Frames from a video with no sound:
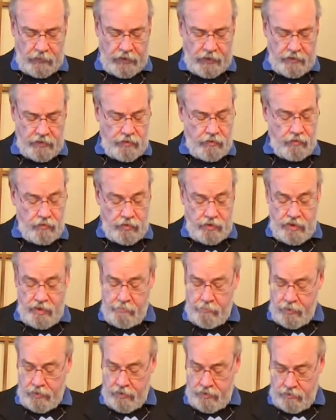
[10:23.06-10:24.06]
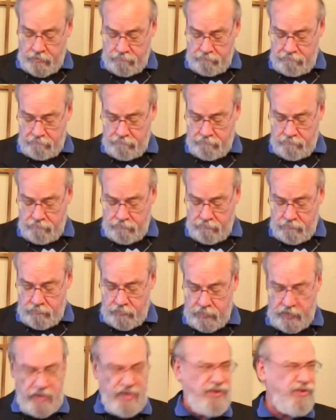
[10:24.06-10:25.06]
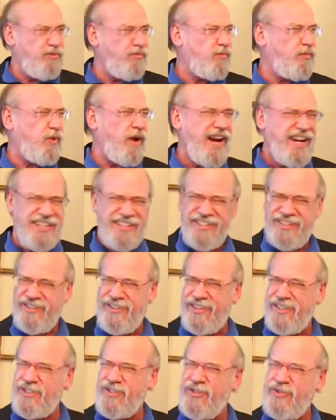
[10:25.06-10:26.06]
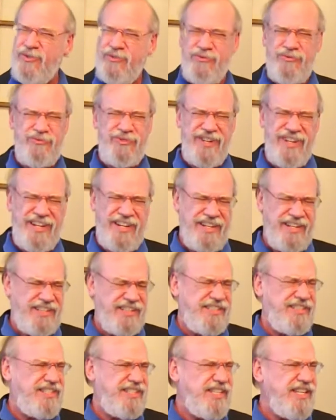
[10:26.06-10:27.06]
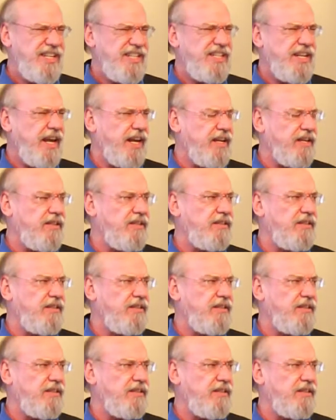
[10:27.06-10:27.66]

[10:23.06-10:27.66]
It's too simple. It's too practical. It's too detailed.